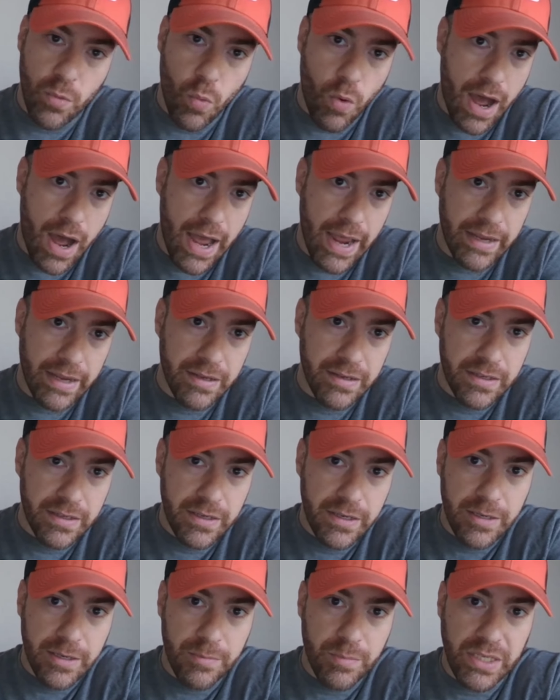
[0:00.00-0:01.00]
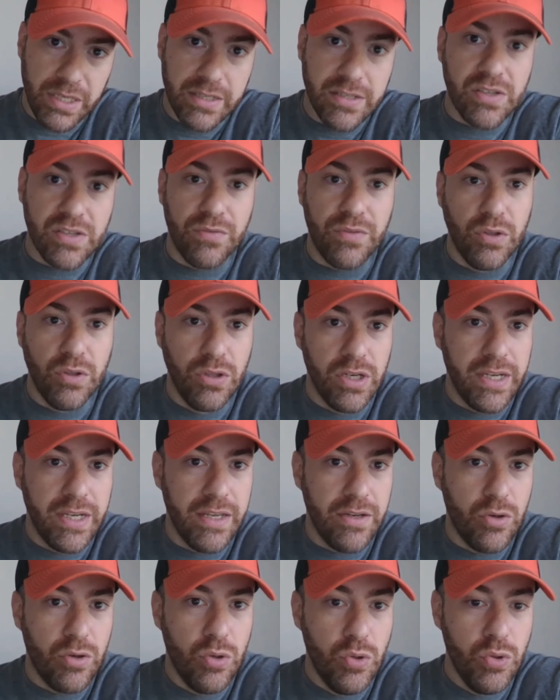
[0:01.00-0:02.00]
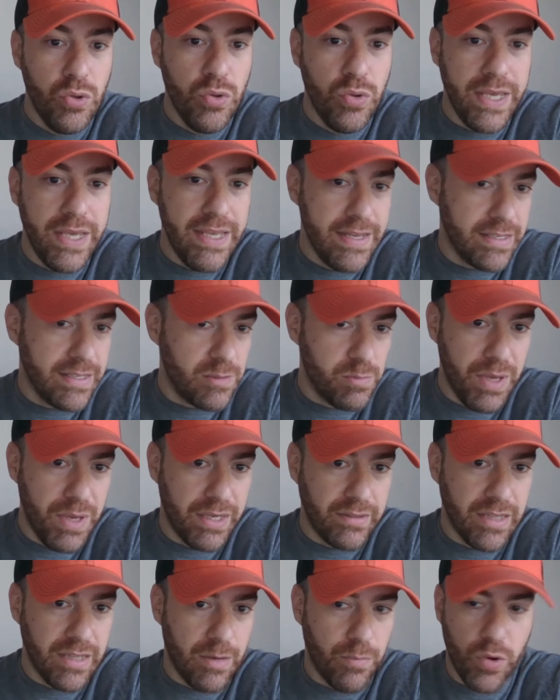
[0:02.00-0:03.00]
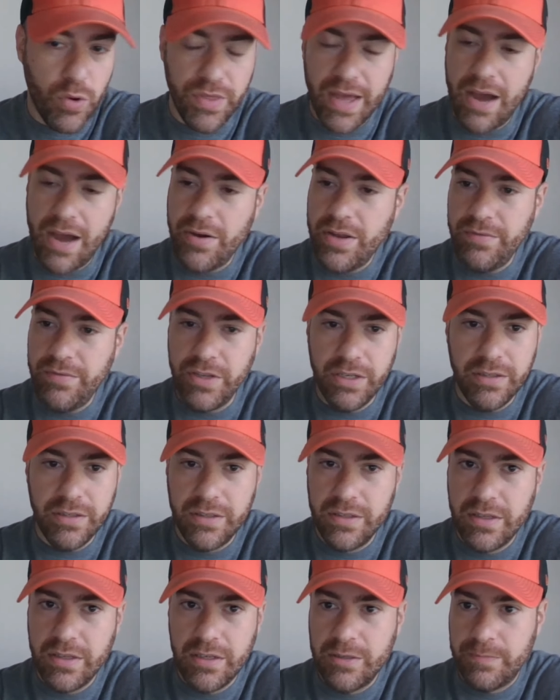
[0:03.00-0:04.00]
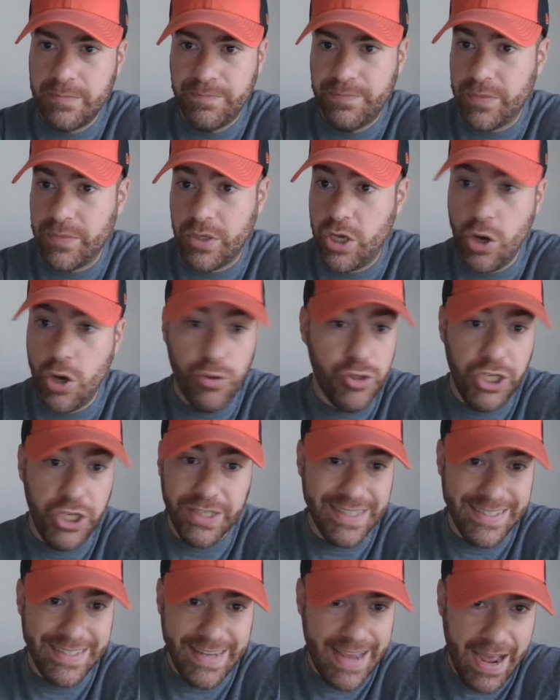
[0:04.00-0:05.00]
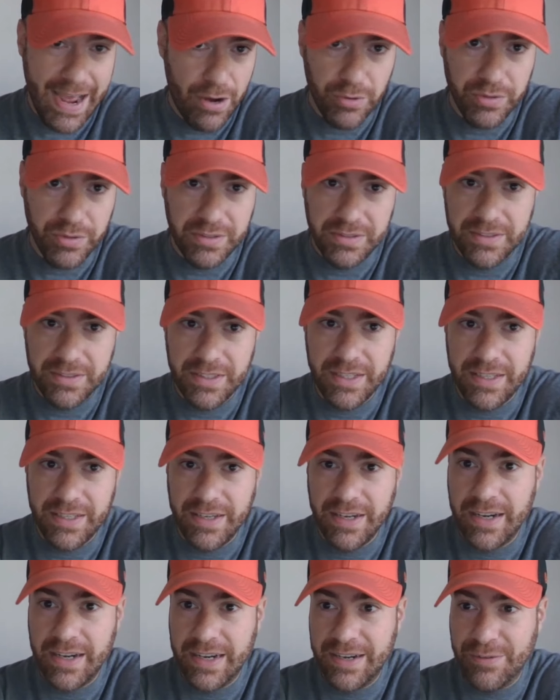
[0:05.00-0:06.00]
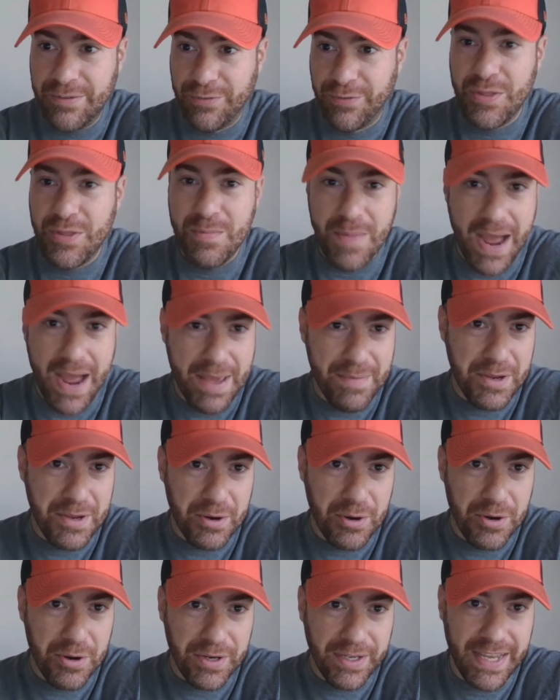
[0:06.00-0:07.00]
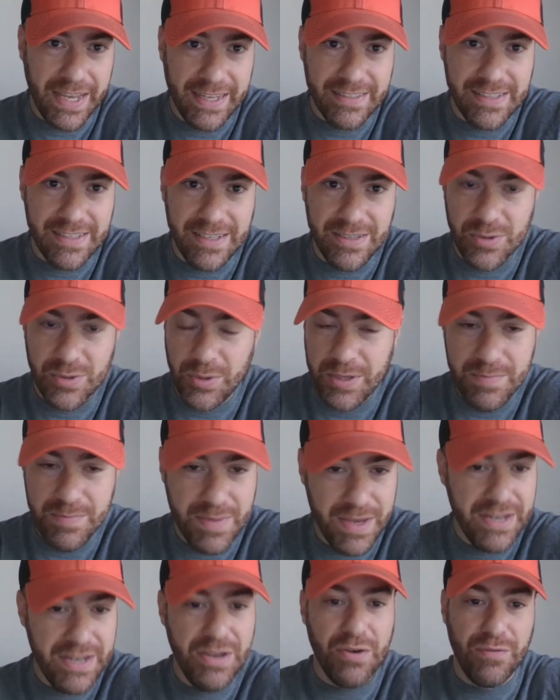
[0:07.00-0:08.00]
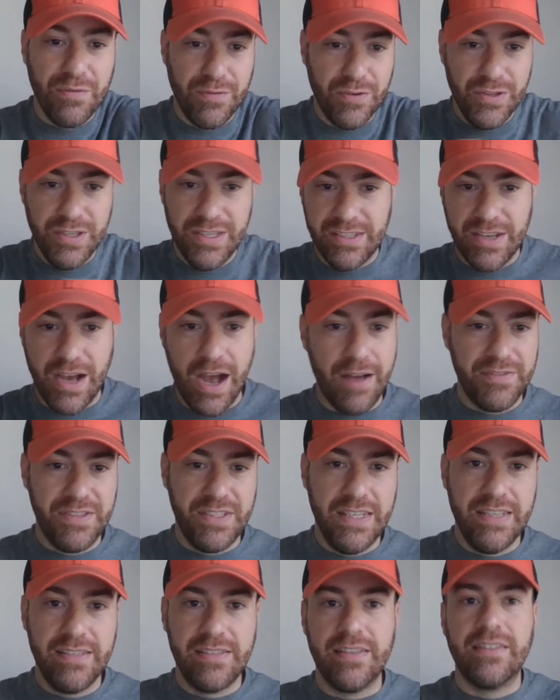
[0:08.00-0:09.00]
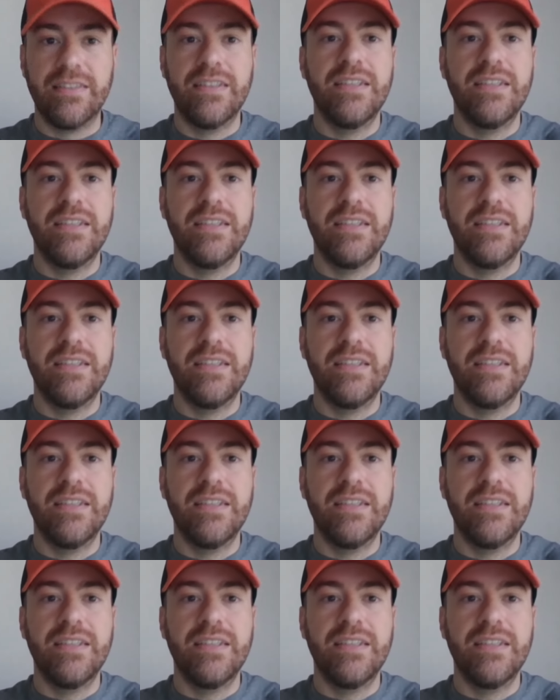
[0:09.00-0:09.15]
why, because if you look at who he has picked up without even coaching a down for the Miami Hurricanes. He's only been here for this offseason.